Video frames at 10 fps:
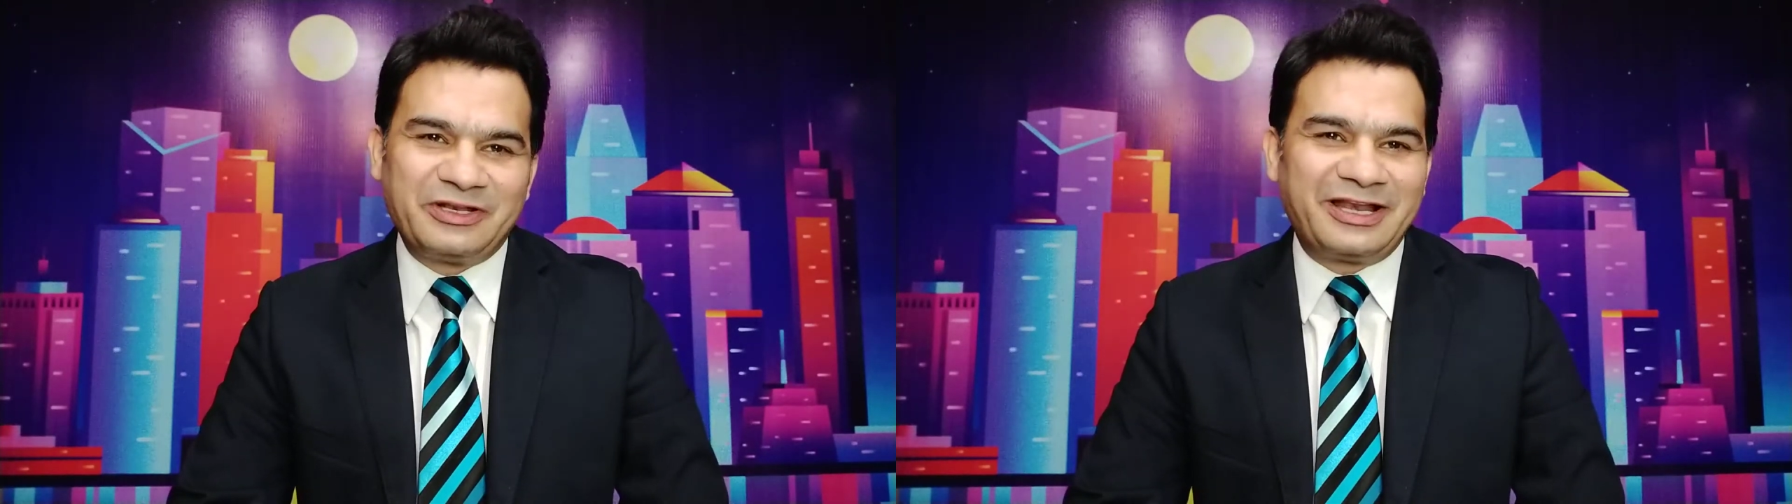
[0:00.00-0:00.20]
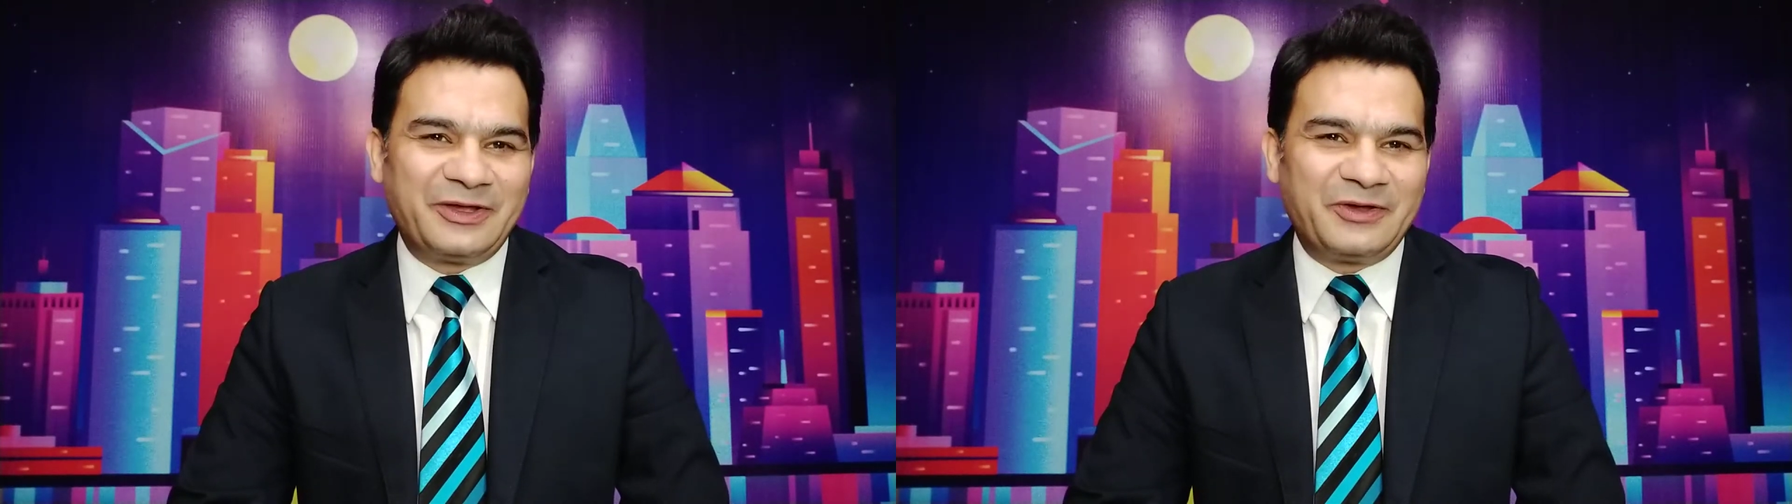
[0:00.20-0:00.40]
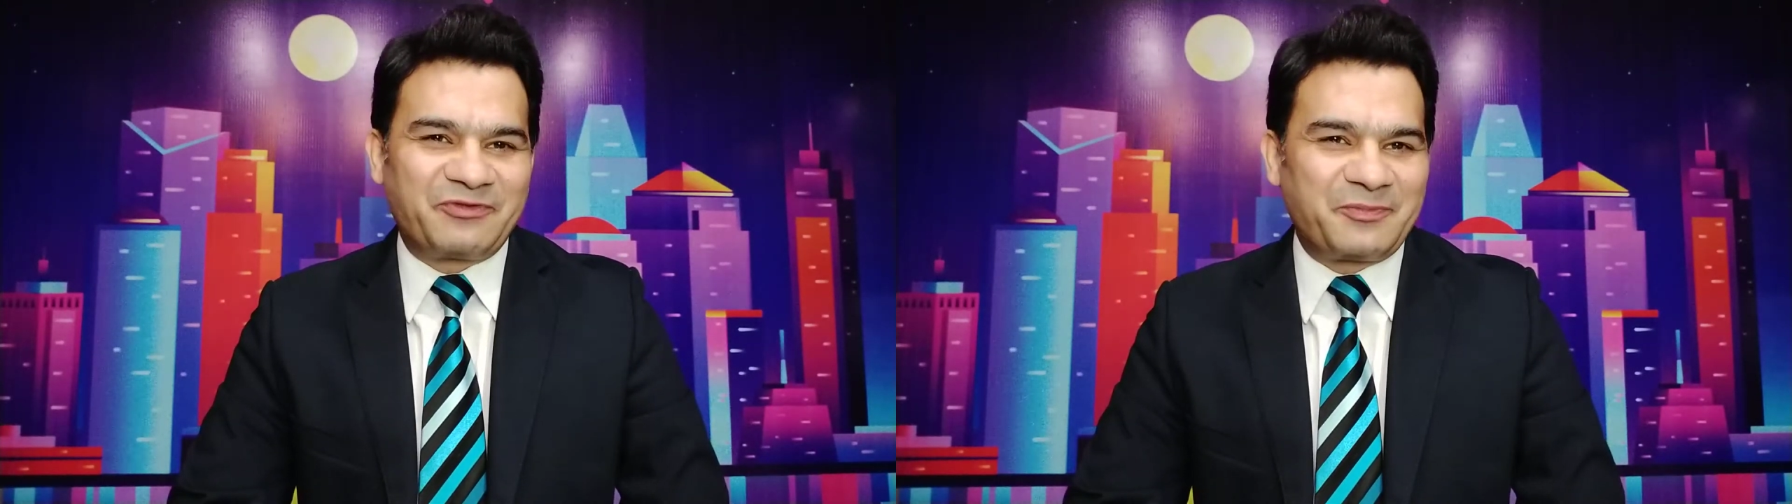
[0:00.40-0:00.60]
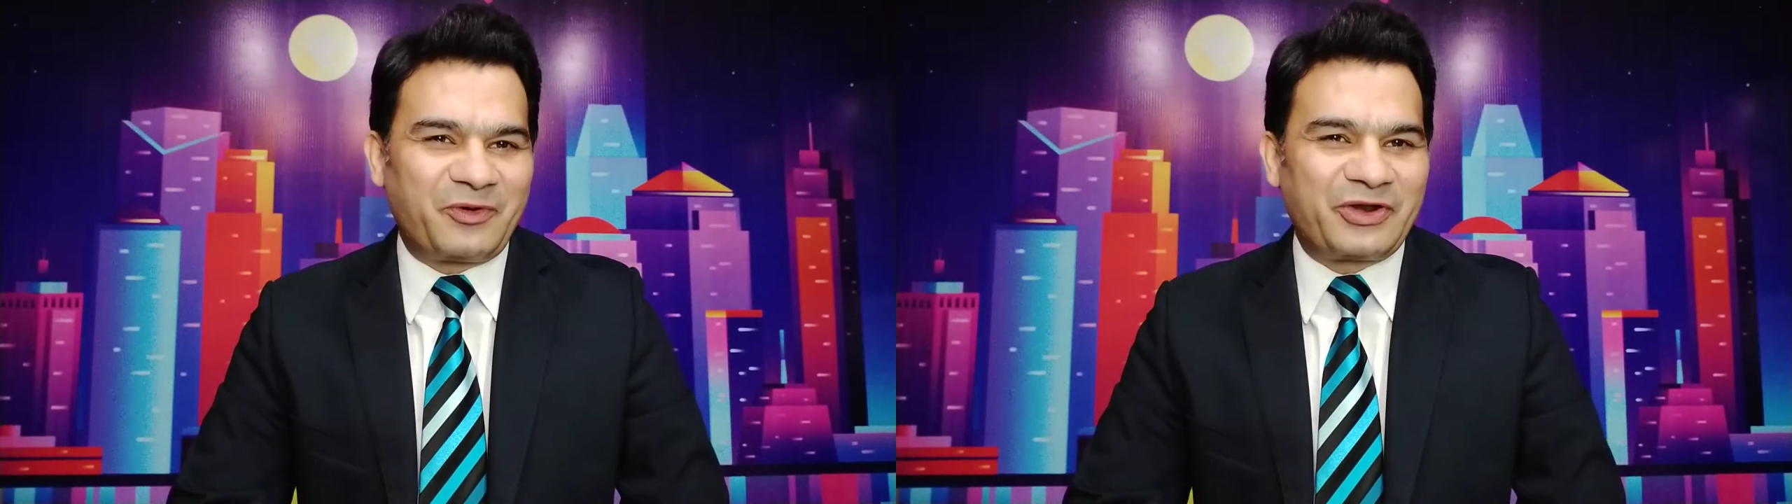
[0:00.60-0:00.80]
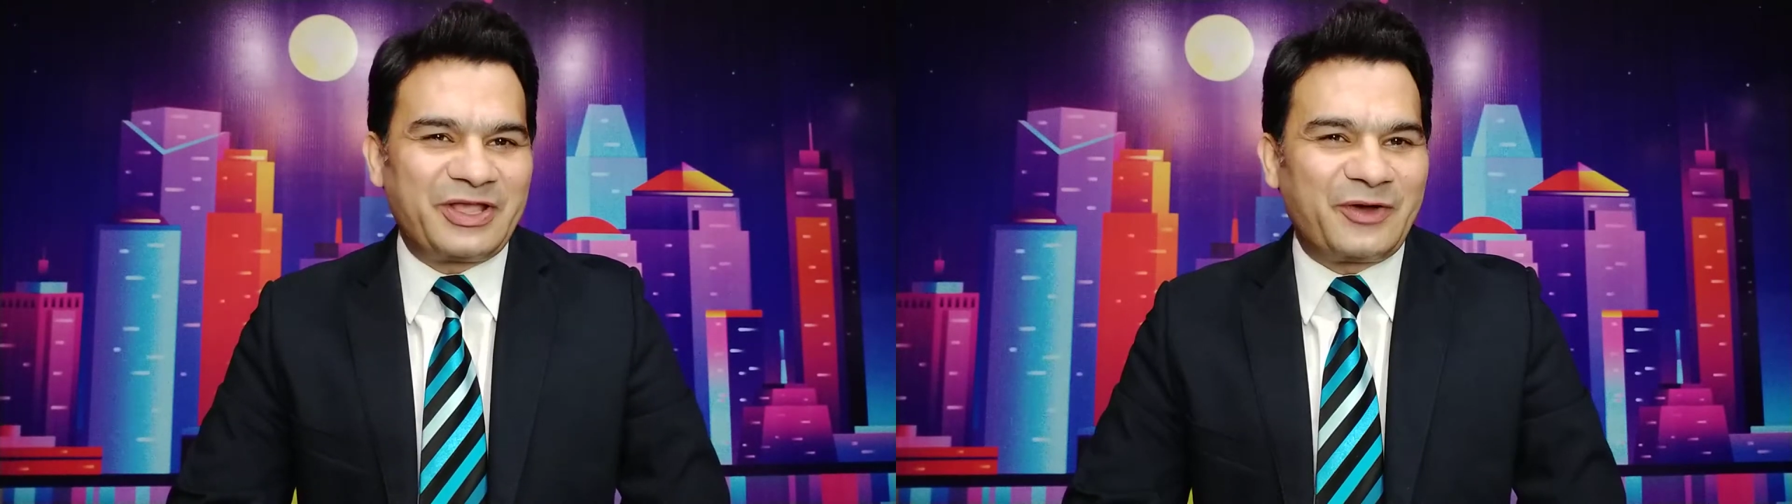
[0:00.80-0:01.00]
hello
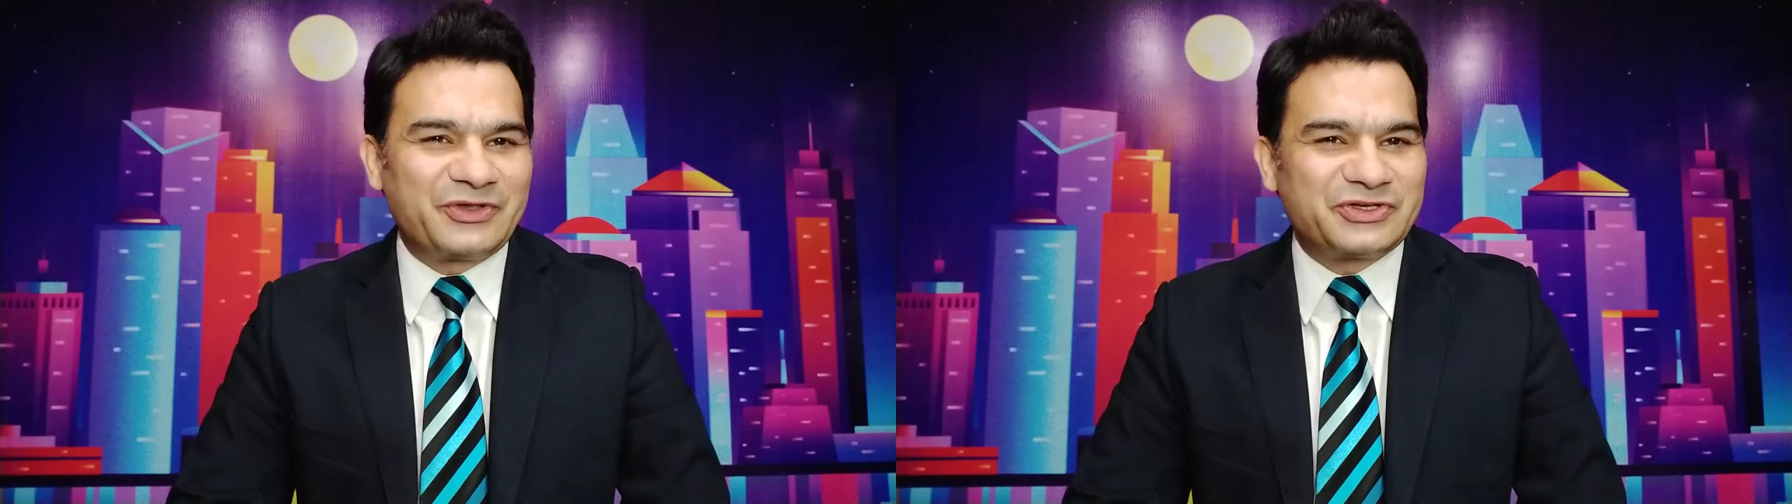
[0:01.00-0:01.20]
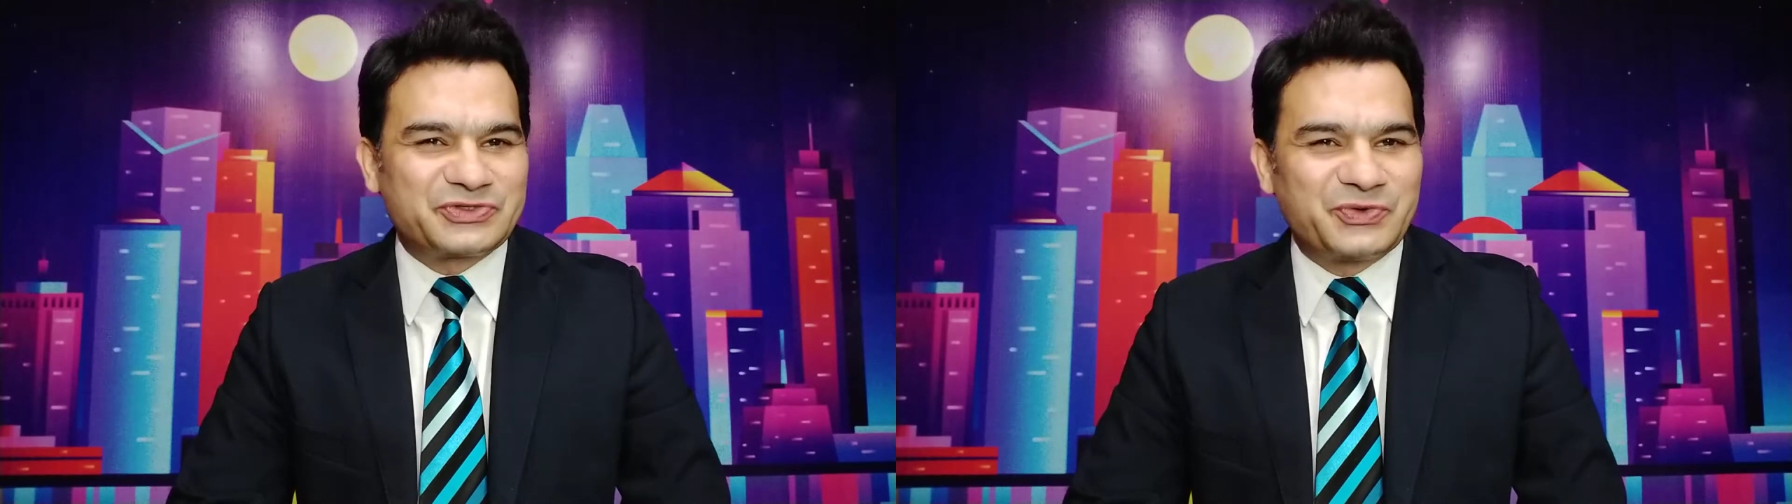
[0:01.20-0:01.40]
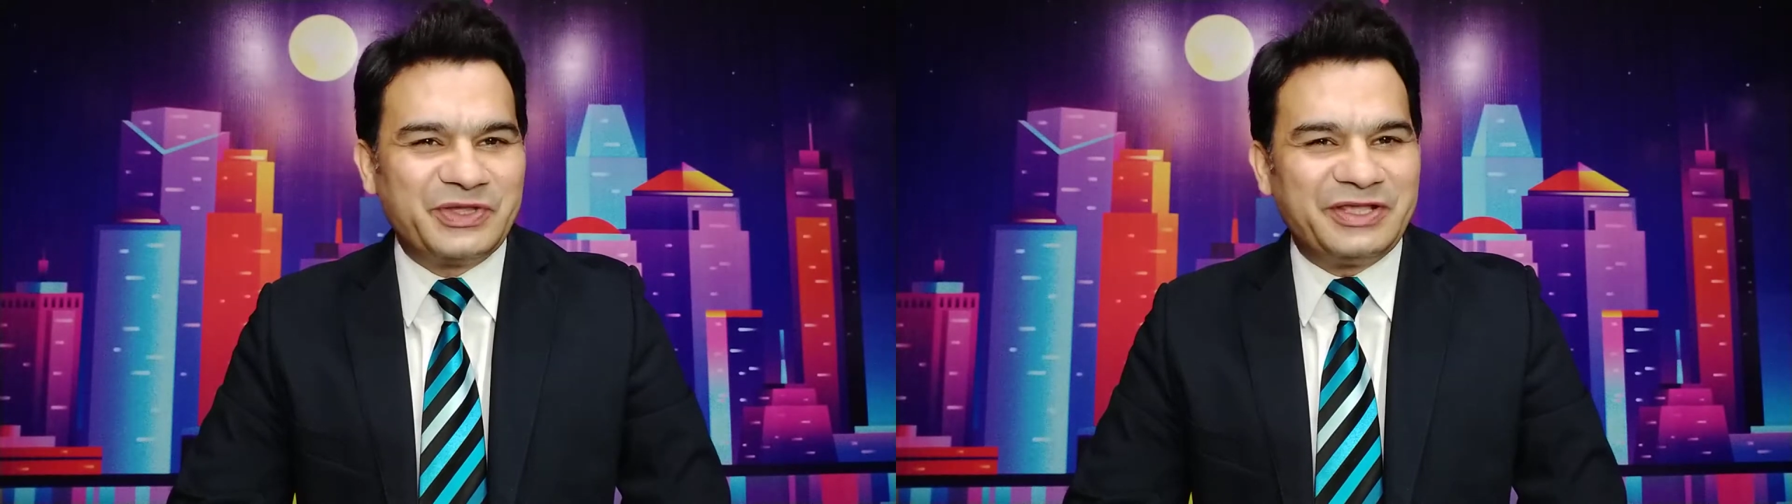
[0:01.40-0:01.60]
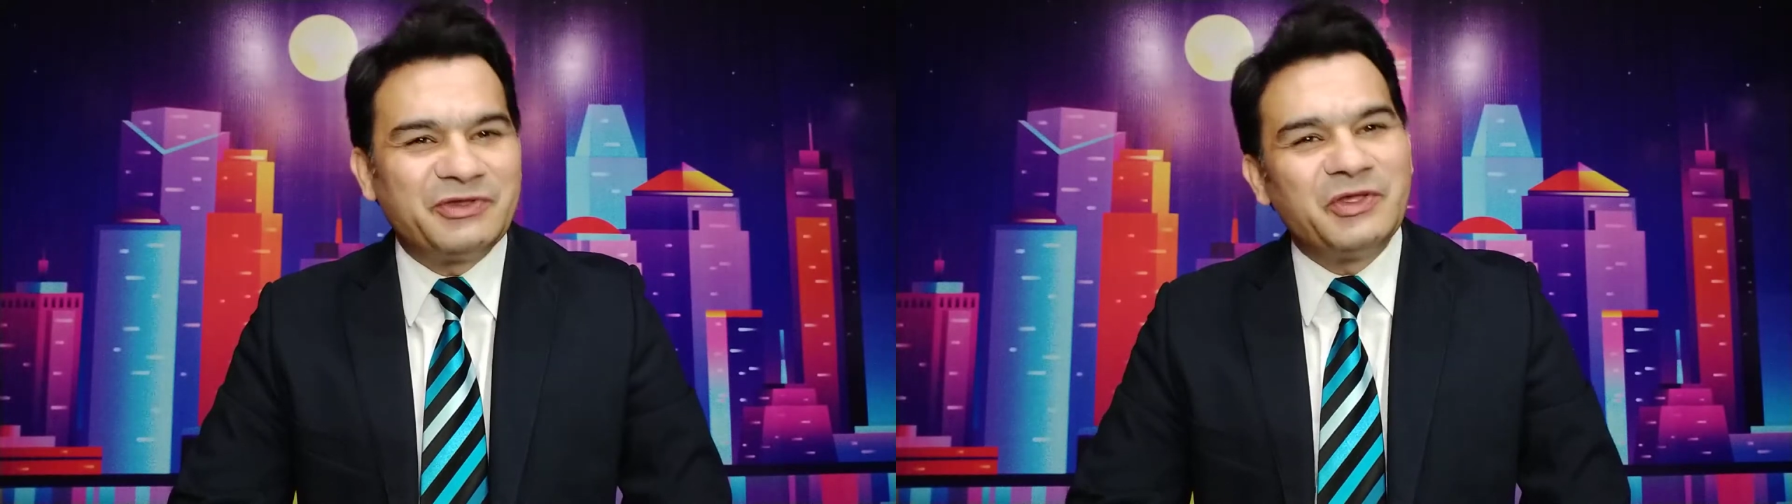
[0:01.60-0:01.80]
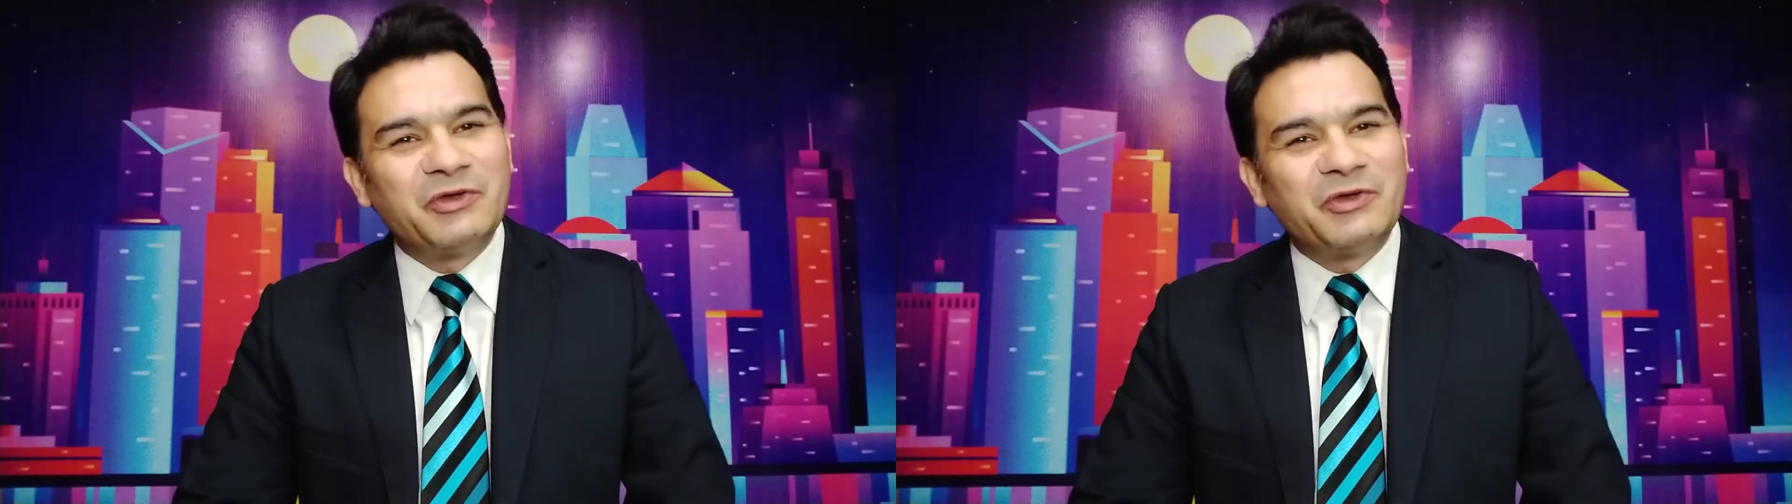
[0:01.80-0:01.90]
everybody, how are you doing?